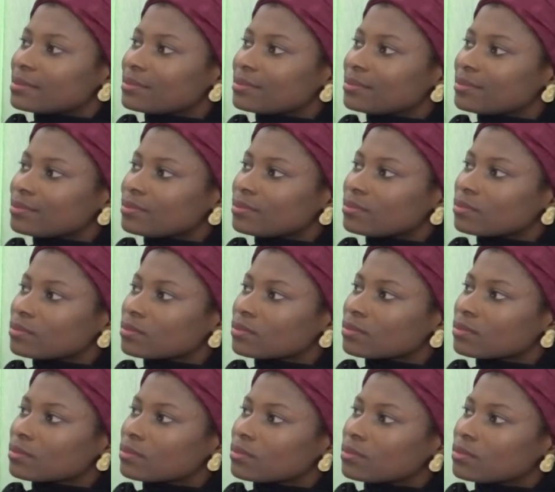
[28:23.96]

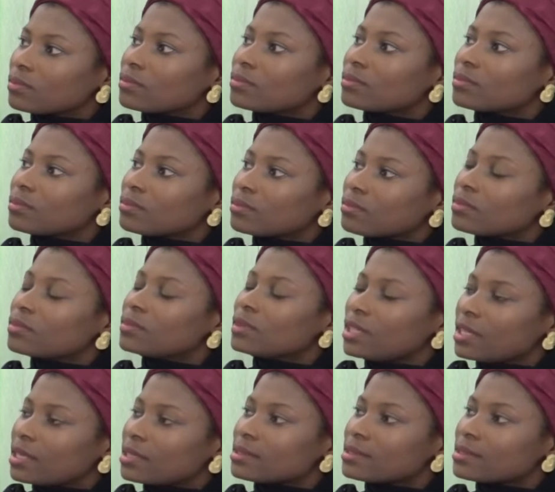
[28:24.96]

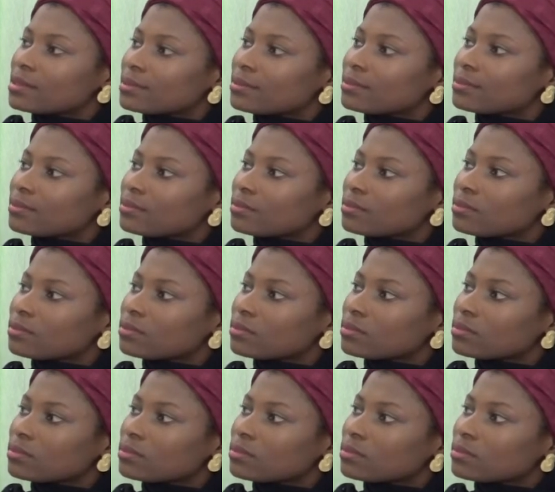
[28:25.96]

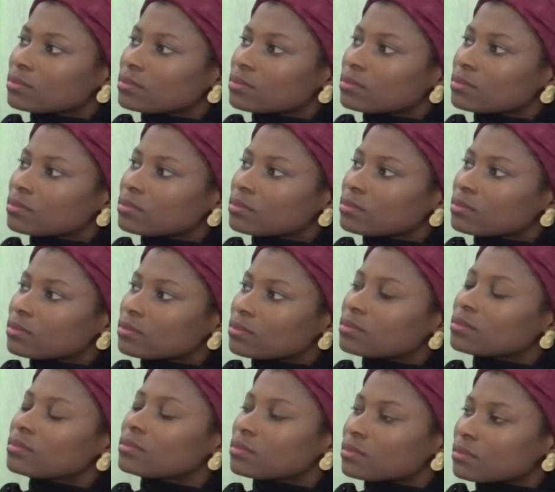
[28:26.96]

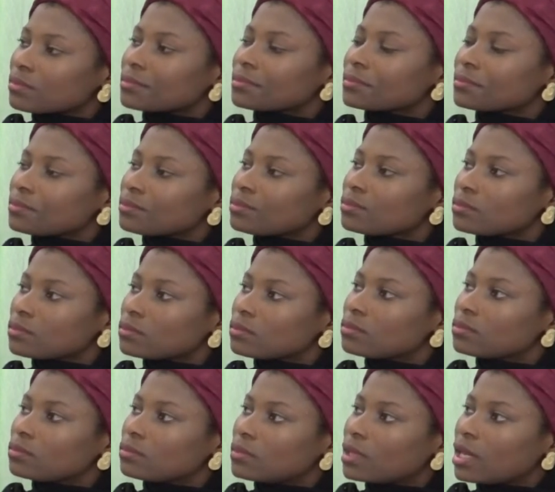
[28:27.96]

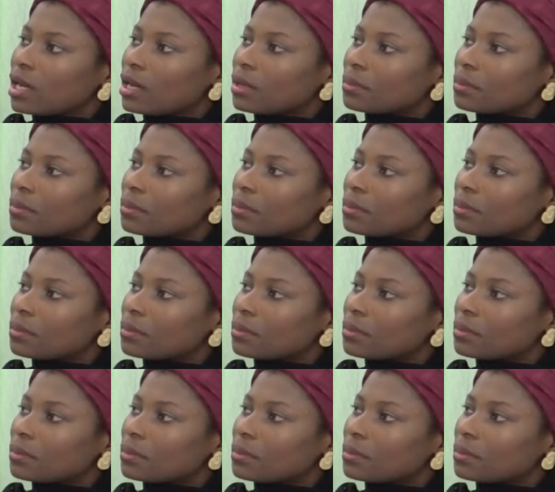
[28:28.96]
The person shown says nothing.